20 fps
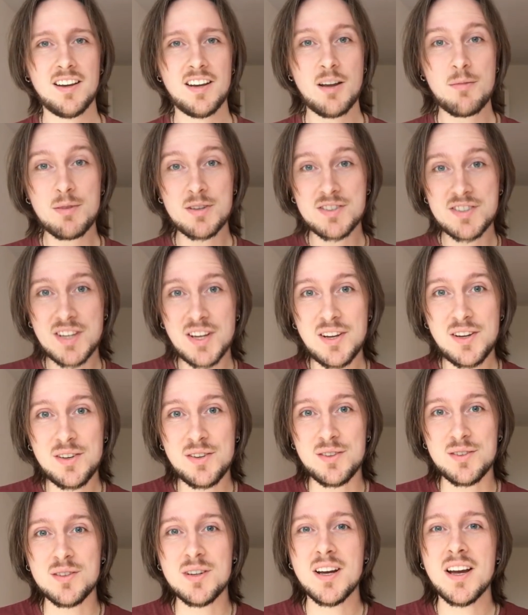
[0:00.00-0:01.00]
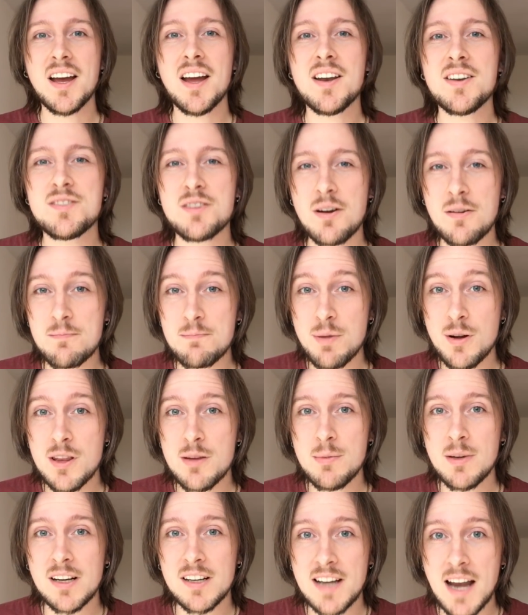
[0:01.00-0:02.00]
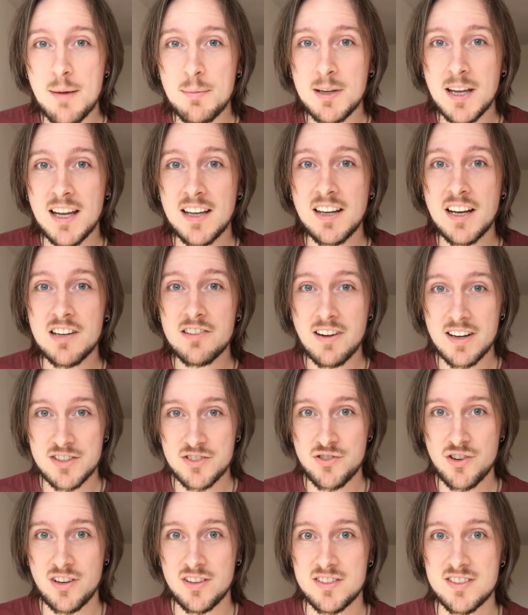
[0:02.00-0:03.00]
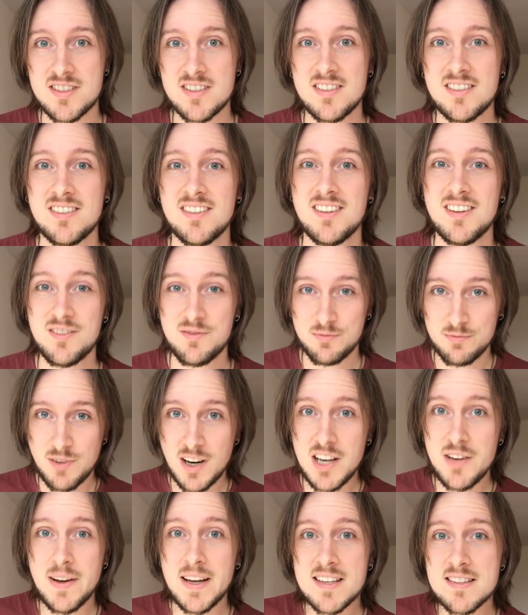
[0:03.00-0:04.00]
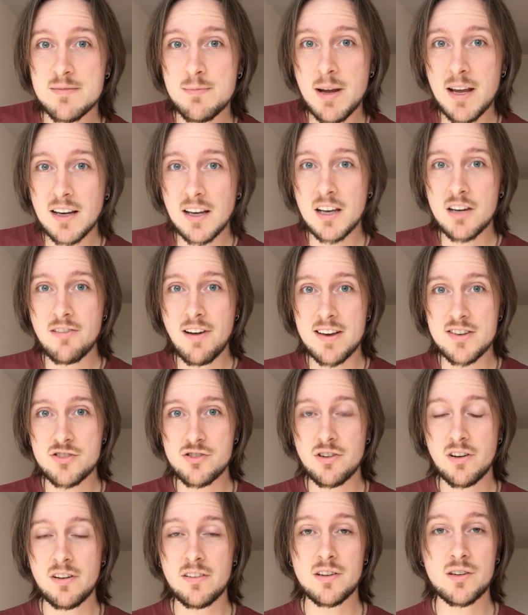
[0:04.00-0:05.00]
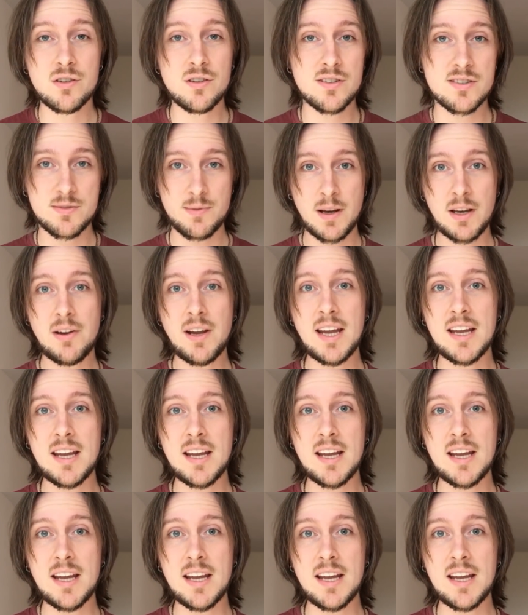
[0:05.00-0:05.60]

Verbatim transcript: Number two, don't put them in a napkin in a restaurant. When you eat a meal in a restaurant, of course, when you